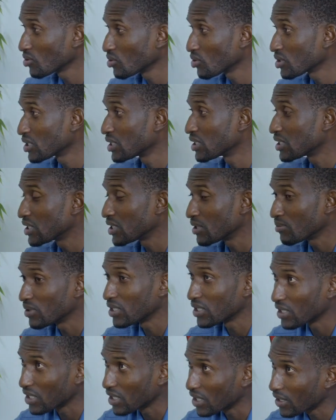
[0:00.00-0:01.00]
is the team
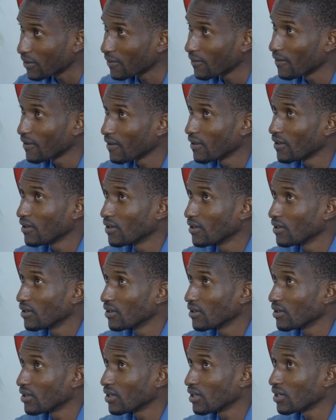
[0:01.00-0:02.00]
leader.
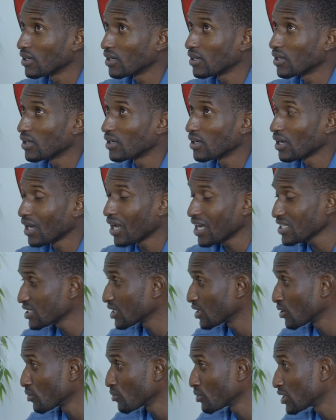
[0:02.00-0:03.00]
Last
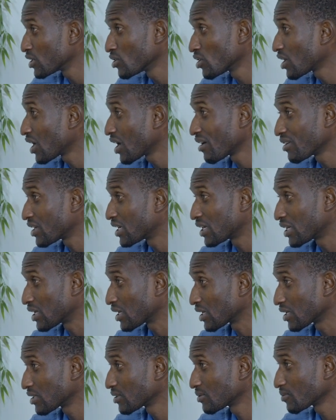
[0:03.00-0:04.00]
year, we did not have
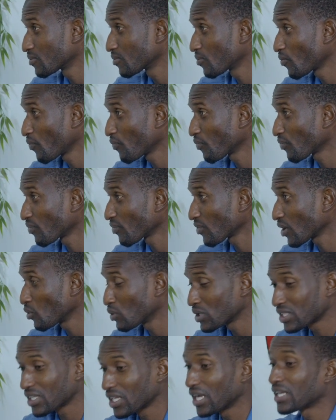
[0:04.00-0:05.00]
anything.
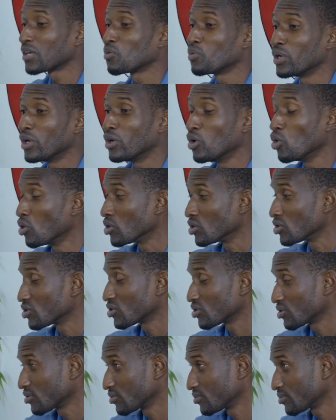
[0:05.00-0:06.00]
We started with
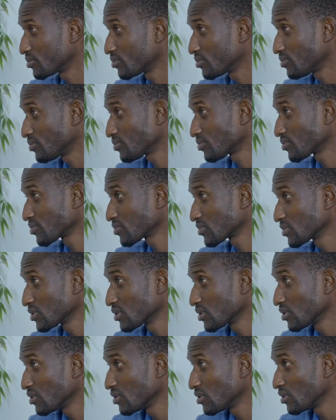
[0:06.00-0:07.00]
loans.
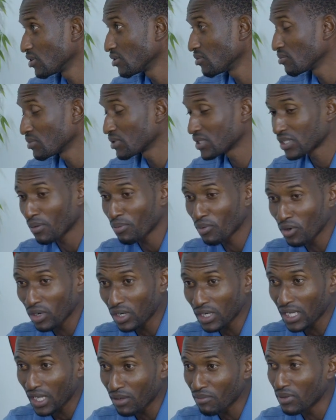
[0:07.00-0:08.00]
Mr.
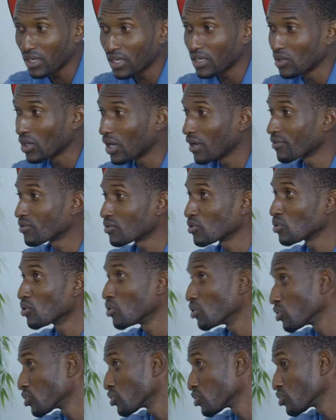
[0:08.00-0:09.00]
Paul came in, you have to
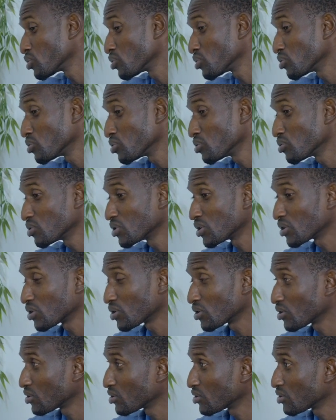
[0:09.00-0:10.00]
go to, you know,